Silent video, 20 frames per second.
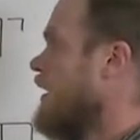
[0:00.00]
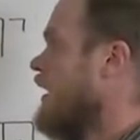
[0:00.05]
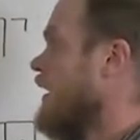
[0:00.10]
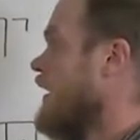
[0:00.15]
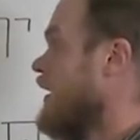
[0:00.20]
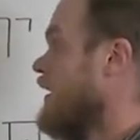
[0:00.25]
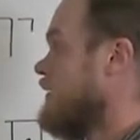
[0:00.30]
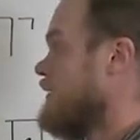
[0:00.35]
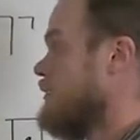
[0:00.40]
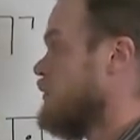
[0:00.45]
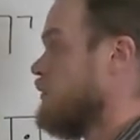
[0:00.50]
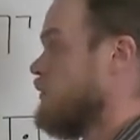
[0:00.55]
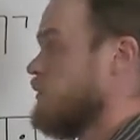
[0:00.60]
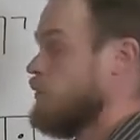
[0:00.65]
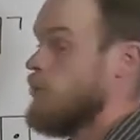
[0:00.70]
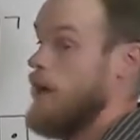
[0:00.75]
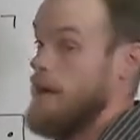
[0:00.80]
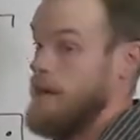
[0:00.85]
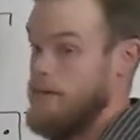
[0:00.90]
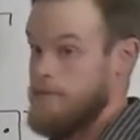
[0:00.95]

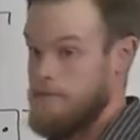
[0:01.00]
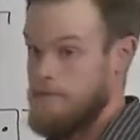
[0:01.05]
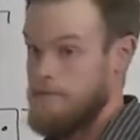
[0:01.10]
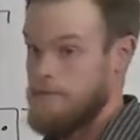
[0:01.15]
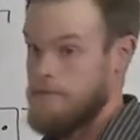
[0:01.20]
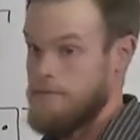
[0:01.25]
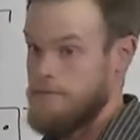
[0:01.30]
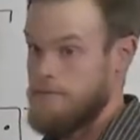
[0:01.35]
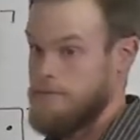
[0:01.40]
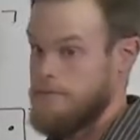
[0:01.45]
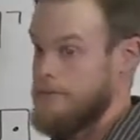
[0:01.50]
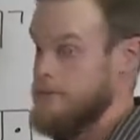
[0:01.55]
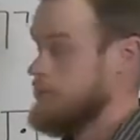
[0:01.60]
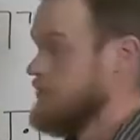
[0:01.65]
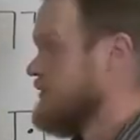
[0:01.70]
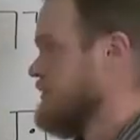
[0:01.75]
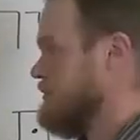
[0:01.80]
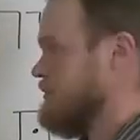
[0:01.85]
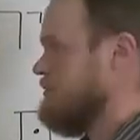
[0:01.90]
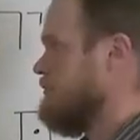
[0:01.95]
Right.
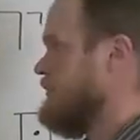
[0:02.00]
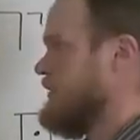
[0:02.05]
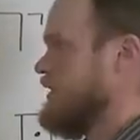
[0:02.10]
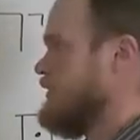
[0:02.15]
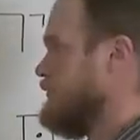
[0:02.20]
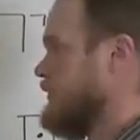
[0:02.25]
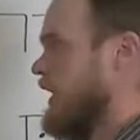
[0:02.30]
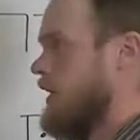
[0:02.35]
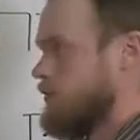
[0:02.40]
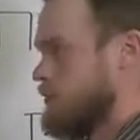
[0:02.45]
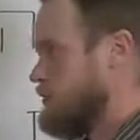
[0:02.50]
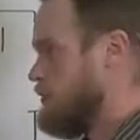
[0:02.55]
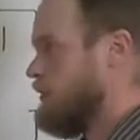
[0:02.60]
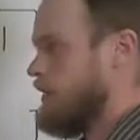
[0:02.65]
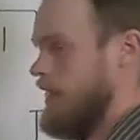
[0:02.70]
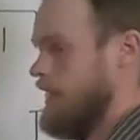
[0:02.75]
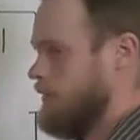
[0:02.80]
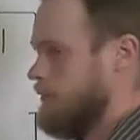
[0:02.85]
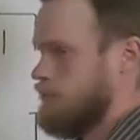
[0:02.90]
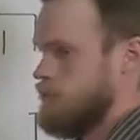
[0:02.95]
These vowels do
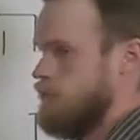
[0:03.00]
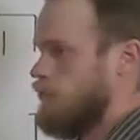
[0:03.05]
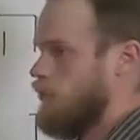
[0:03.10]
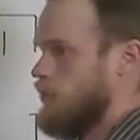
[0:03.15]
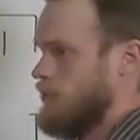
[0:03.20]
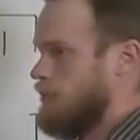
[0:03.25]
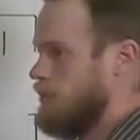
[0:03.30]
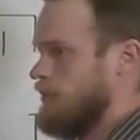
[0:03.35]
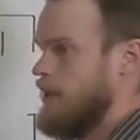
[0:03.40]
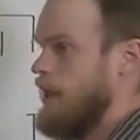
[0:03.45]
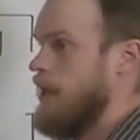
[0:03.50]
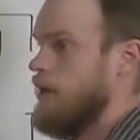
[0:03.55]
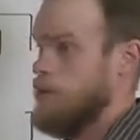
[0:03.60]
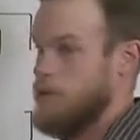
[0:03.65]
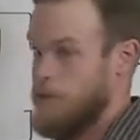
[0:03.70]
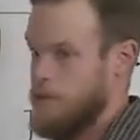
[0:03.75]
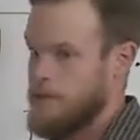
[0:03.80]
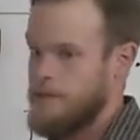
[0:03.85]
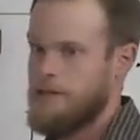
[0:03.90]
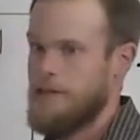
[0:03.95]
not form
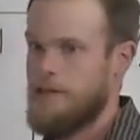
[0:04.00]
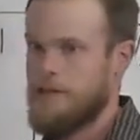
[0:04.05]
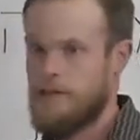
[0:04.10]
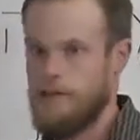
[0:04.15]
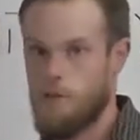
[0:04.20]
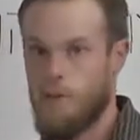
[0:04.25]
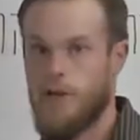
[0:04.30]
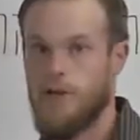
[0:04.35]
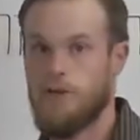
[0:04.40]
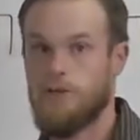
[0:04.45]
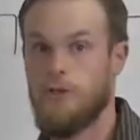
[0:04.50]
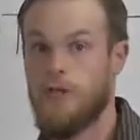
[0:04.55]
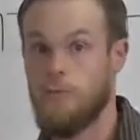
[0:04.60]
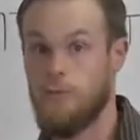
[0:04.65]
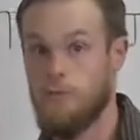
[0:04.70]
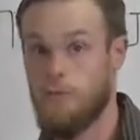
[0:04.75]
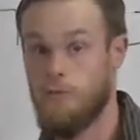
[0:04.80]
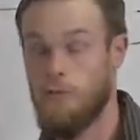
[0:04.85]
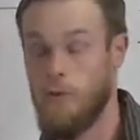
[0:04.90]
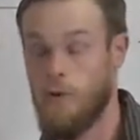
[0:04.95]
Yahweh in any way,
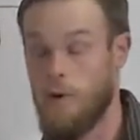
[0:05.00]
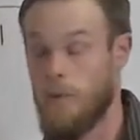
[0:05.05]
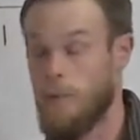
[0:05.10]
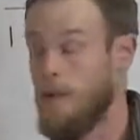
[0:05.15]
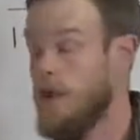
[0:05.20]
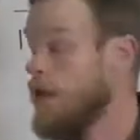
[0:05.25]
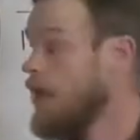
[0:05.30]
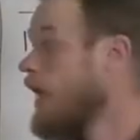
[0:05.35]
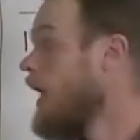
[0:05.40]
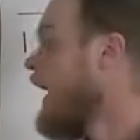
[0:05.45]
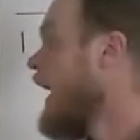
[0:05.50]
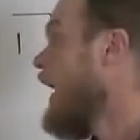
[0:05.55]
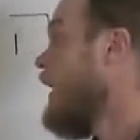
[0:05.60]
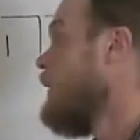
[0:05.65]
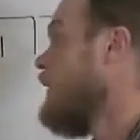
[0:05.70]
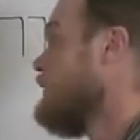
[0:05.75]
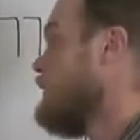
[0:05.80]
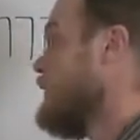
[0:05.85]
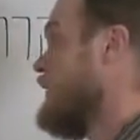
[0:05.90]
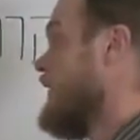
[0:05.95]
shape, or form.
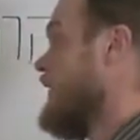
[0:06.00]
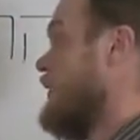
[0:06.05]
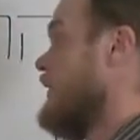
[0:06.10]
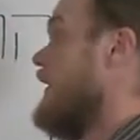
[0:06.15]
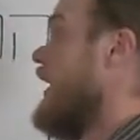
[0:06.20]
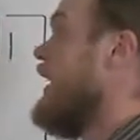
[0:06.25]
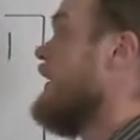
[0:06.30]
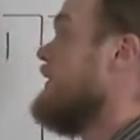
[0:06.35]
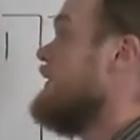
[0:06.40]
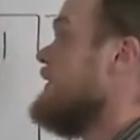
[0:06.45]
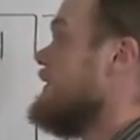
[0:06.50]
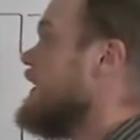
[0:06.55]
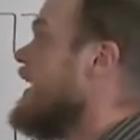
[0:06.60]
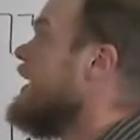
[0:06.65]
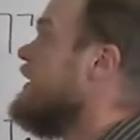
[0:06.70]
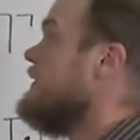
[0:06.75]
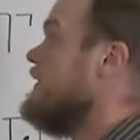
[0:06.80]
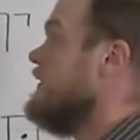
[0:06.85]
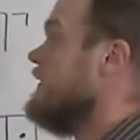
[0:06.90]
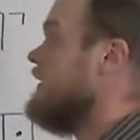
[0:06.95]
However, they are not
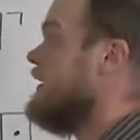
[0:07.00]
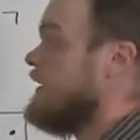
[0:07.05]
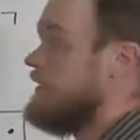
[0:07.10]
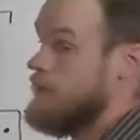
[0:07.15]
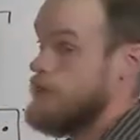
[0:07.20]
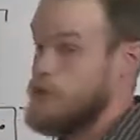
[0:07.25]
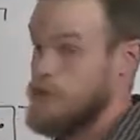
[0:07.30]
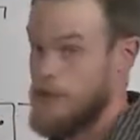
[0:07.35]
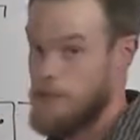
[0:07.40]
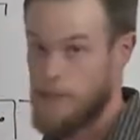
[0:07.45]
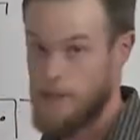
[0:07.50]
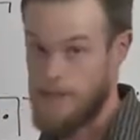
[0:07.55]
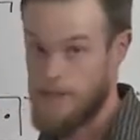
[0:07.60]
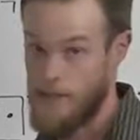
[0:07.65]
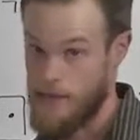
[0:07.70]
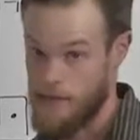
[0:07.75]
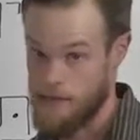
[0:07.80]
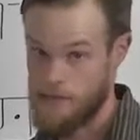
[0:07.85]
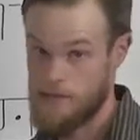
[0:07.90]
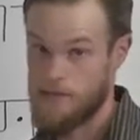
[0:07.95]
intended in the
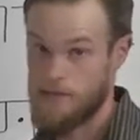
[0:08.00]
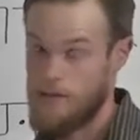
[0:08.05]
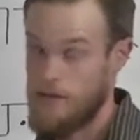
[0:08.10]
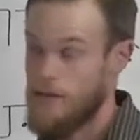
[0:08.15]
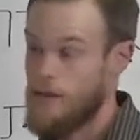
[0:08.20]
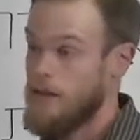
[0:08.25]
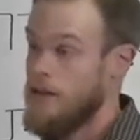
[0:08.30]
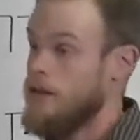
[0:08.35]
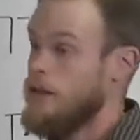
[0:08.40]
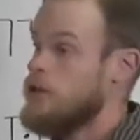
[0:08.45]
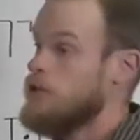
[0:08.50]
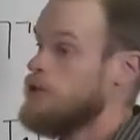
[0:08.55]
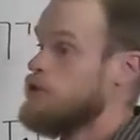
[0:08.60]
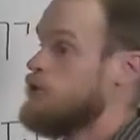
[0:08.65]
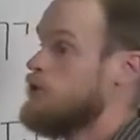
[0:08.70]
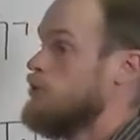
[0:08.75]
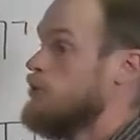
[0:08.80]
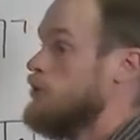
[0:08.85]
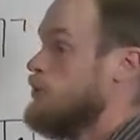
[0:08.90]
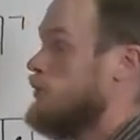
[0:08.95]
JPS
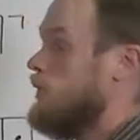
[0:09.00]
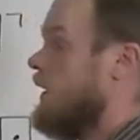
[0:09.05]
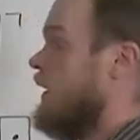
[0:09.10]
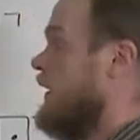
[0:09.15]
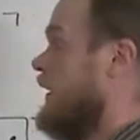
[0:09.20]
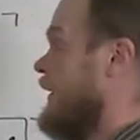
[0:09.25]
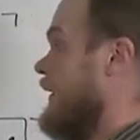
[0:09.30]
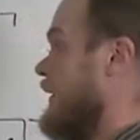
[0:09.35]
to